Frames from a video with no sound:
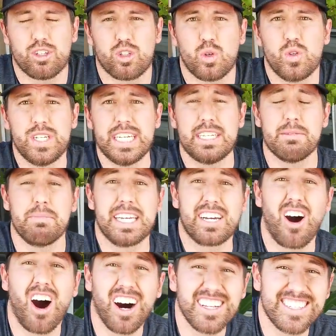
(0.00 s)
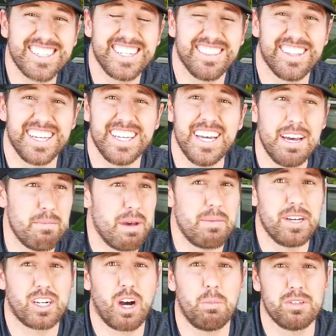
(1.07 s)
So you need to be constantly,
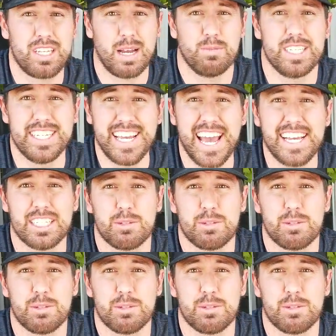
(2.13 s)
maybe a couple times a day,